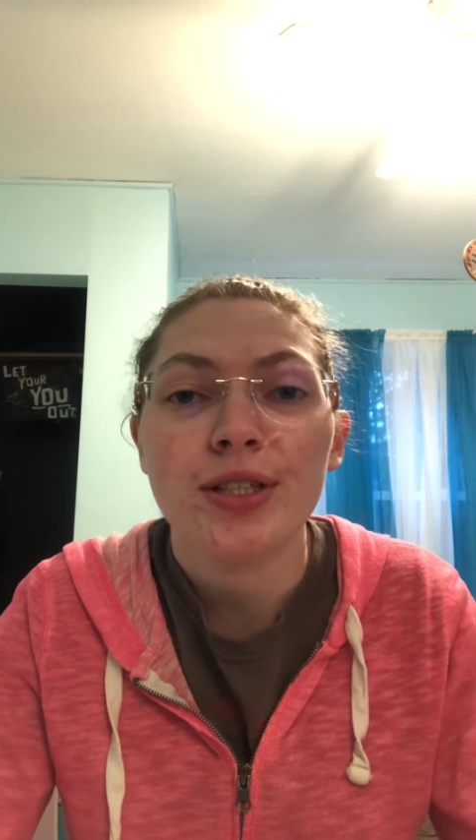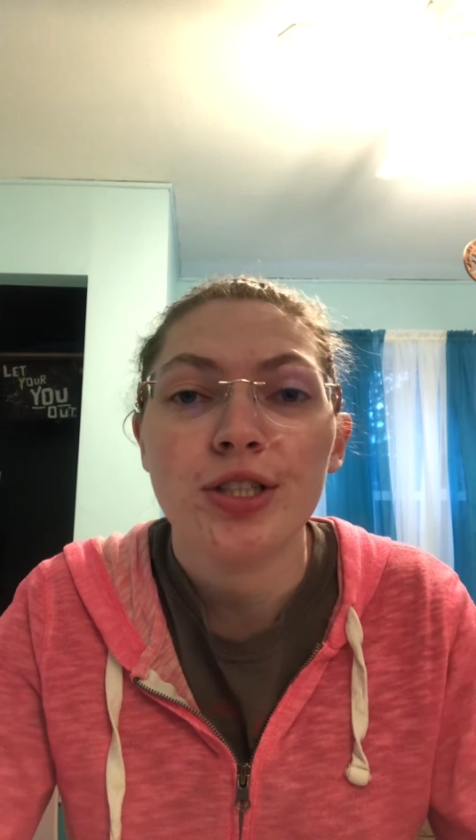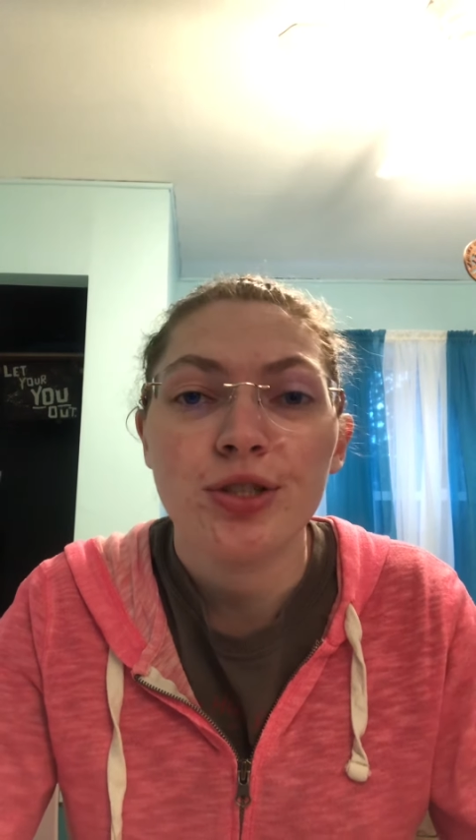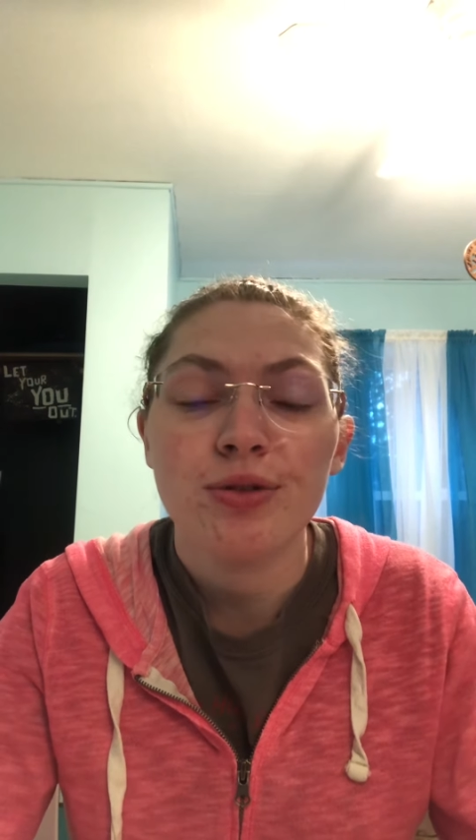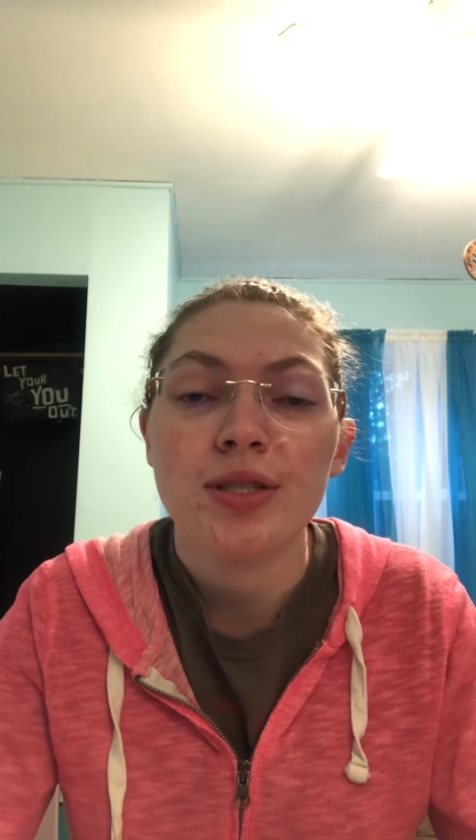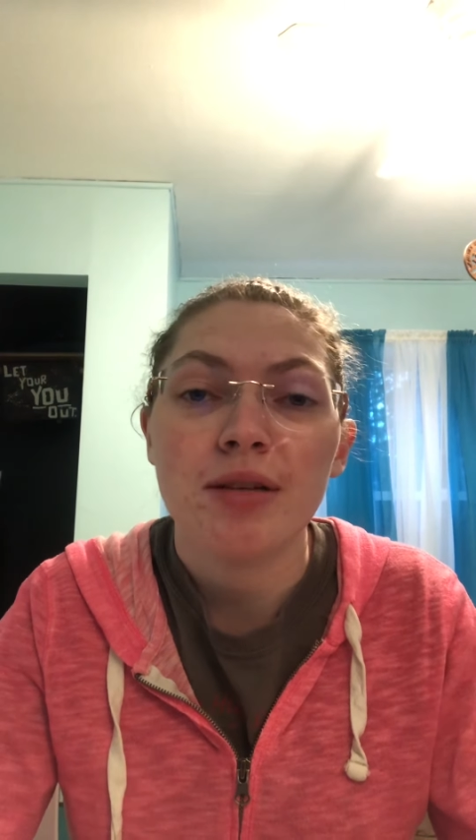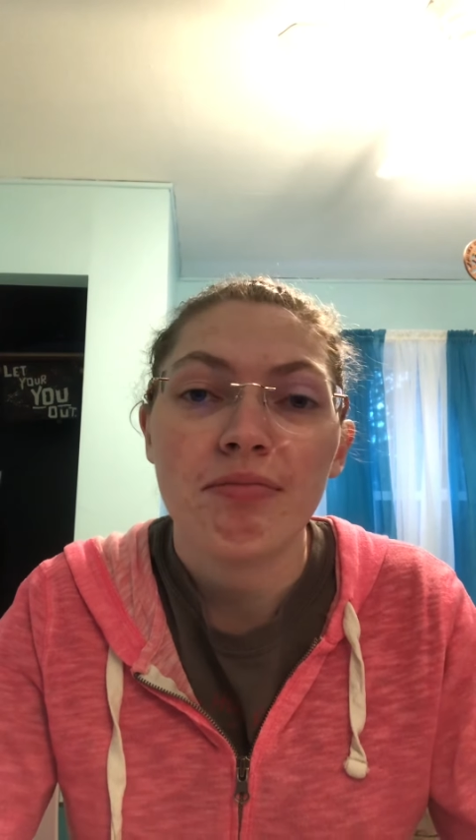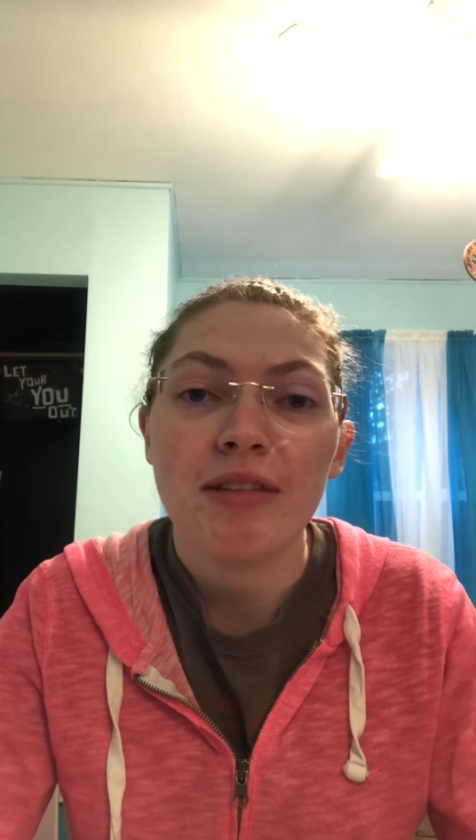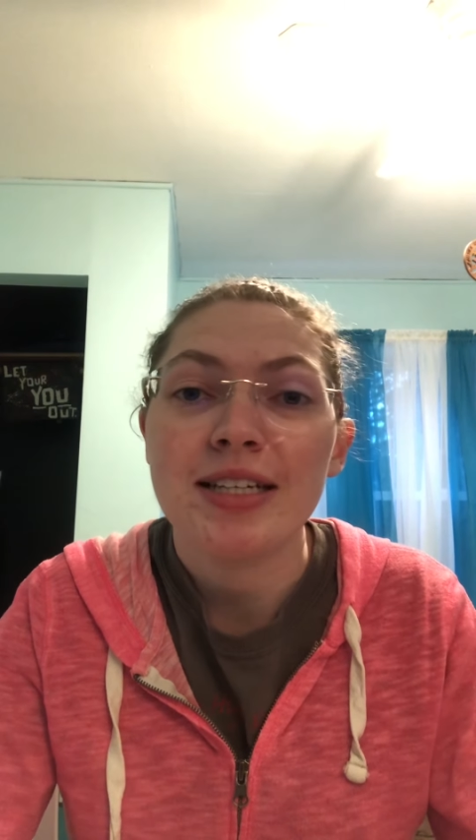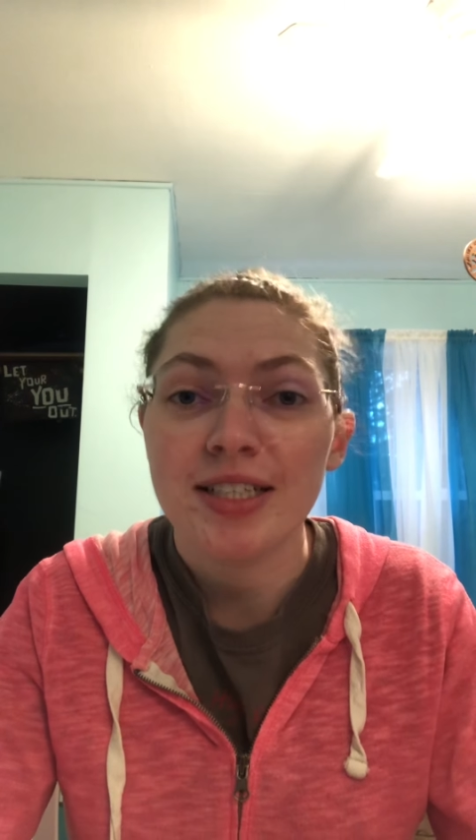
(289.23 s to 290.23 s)
to choose
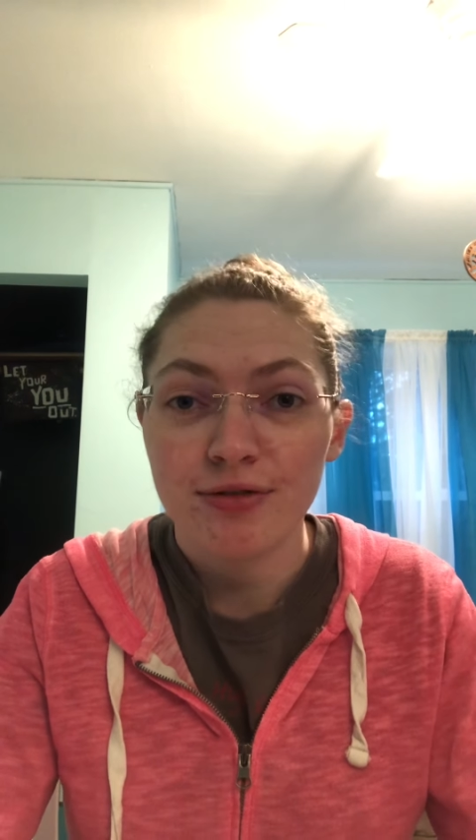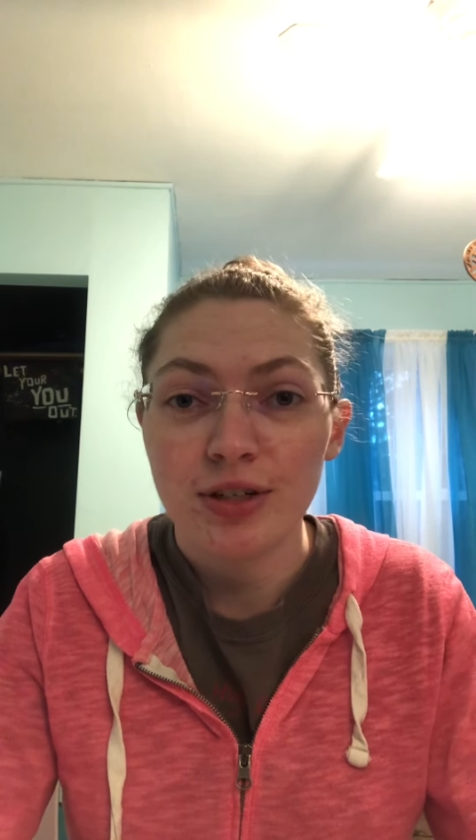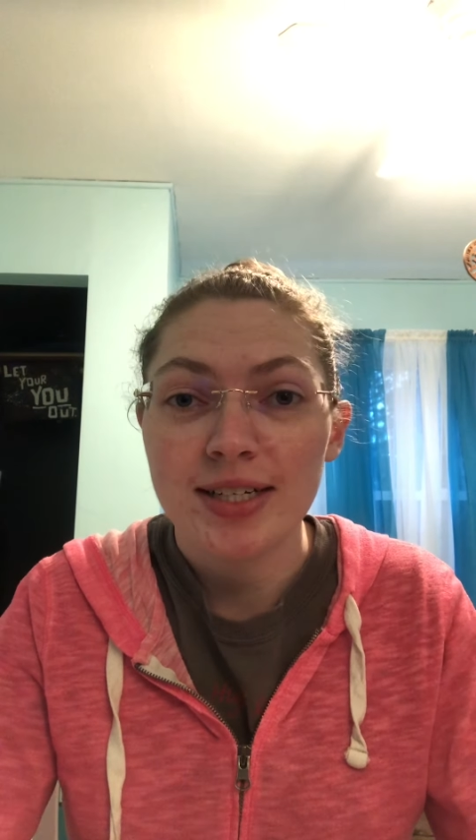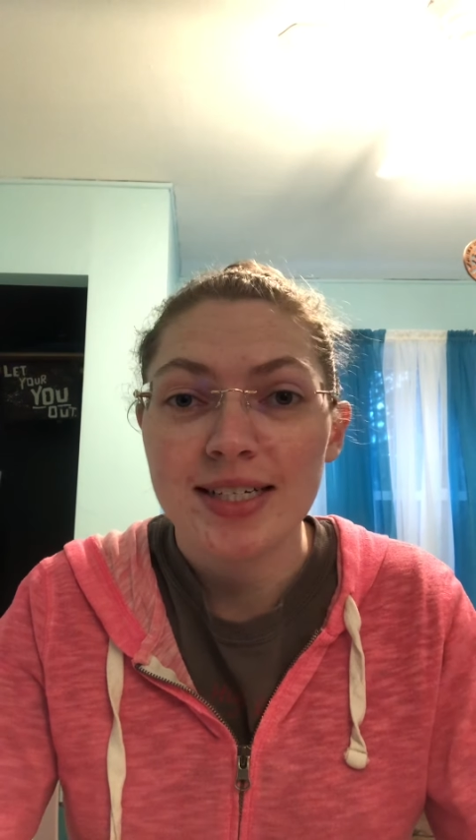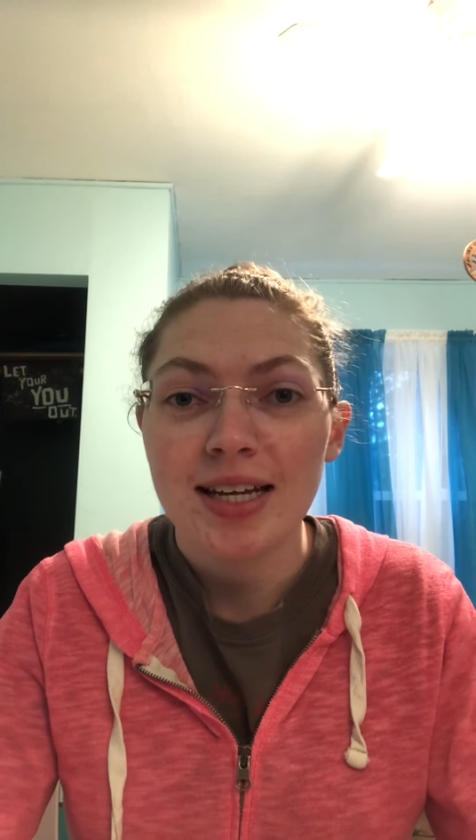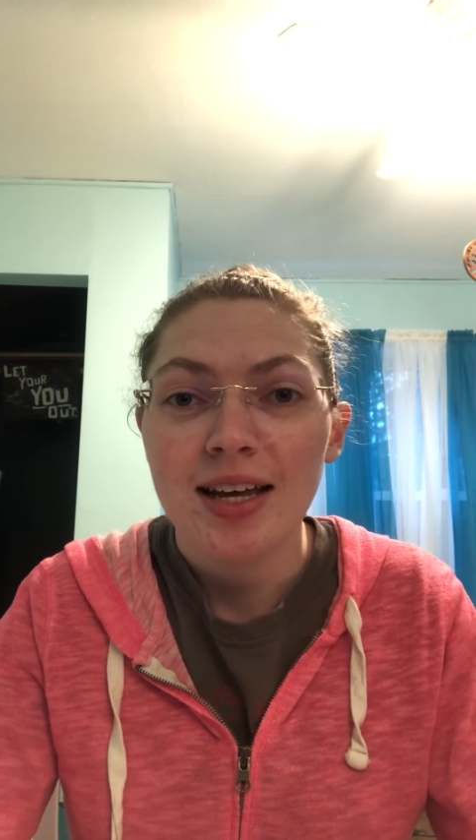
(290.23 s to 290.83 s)
something different.